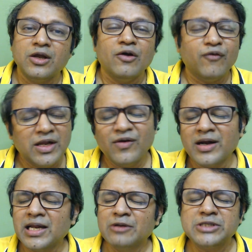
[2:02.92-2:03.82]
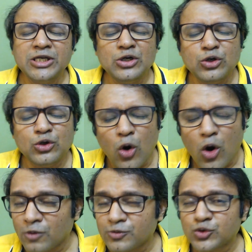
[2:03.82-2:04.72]
Very frankly, I've seen a
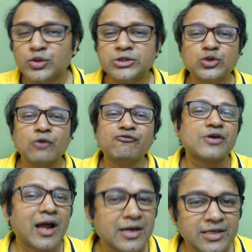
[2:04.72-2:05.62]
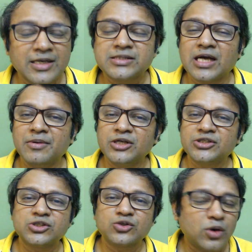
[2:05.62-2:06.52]
lot of students who have cracked the
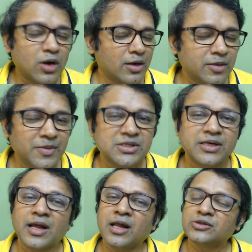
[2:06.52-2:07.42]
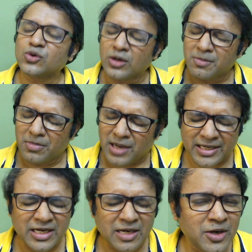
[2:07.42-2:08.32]
examination, scored one hundred percentiles, scored a
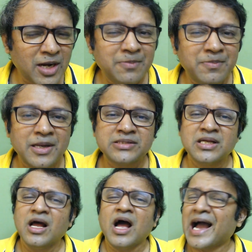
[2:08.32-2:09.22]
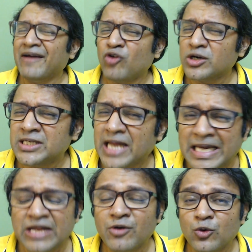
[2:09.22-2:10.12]
ninety-nine by nine plus. I have not seen
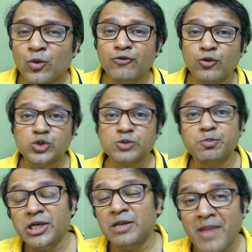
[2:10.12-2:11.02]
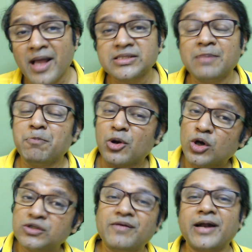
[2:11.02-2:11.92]
anyone who have used speed max and
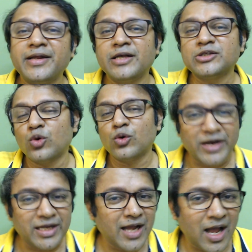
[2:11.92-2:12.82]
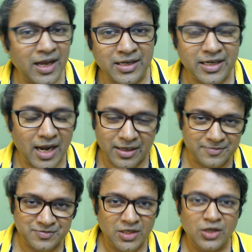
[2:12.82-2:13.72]
because of that he has scored very high in the C A T.
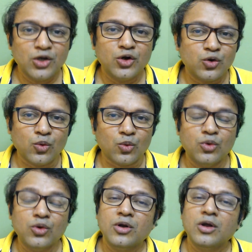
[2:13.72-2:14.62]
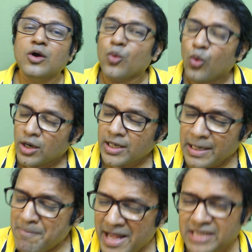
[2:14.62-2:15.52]
No. What
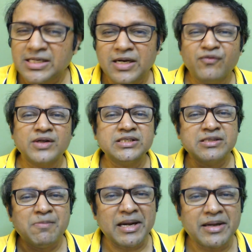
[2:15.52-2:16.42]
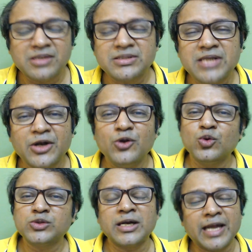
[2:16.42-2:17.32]
makes a difference is the methods that you use
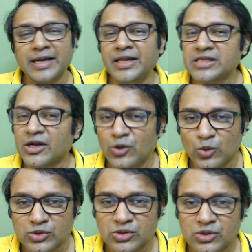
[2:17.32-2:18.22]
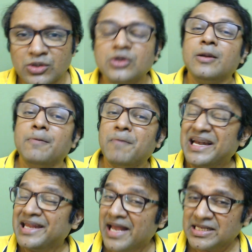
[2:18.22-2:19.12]
and the techniques that you use. But
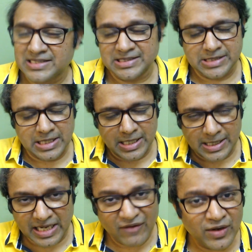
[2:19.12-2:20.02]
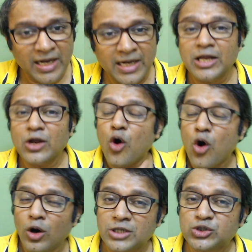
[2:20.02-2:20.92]
yes, definitely
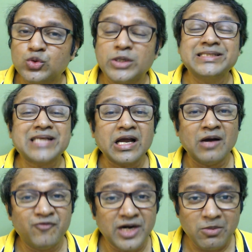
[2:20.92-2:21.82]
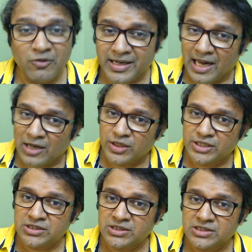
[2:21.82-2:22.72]
all the students are comfortable with
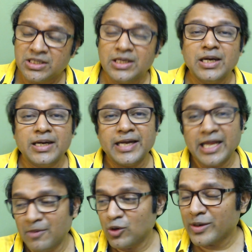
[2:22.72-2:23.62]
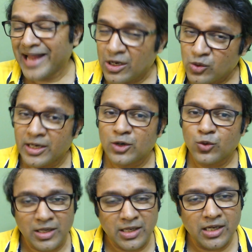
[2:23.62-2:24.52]
calculations. They're able to calculate
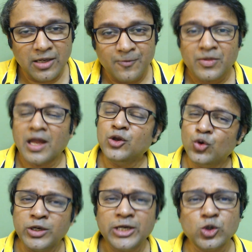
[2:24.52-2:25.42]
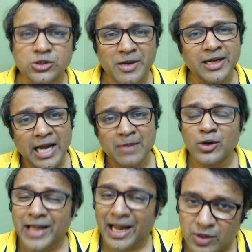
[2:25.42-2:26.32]
quickly and you need to spend time
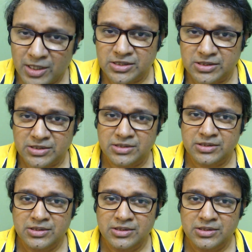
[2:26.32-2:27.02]
on calculations.